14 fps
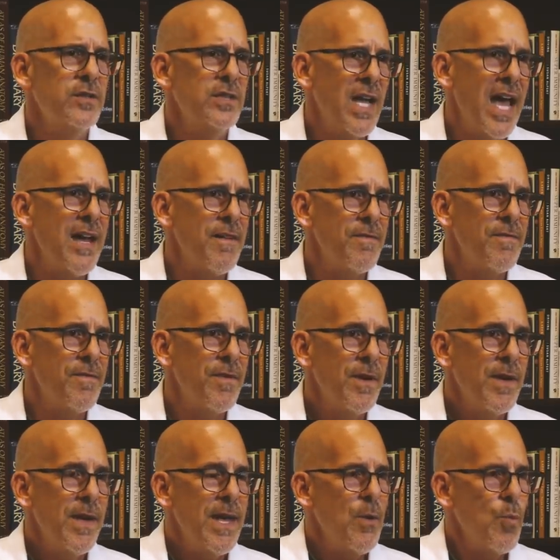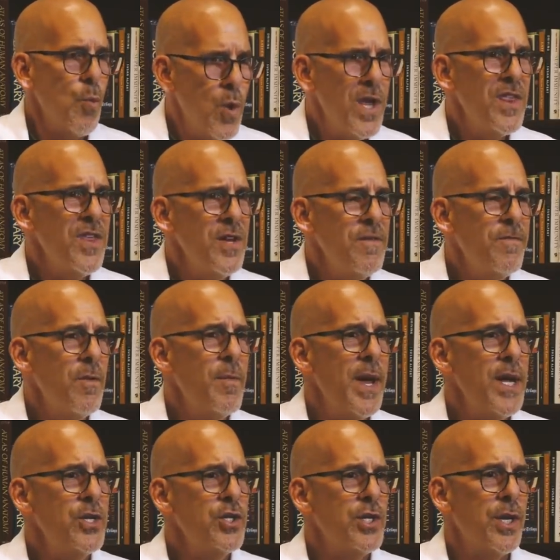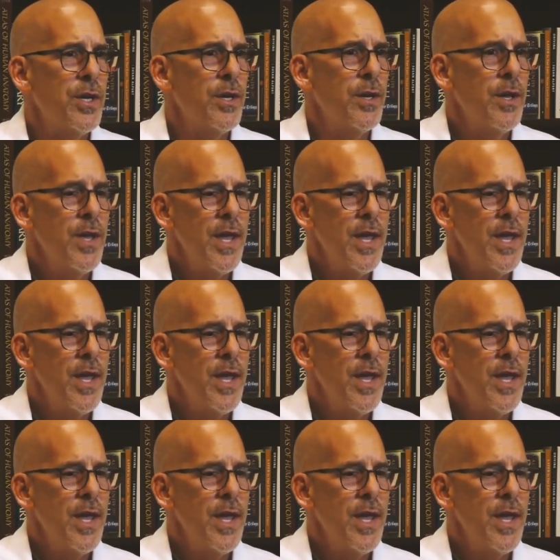life with information.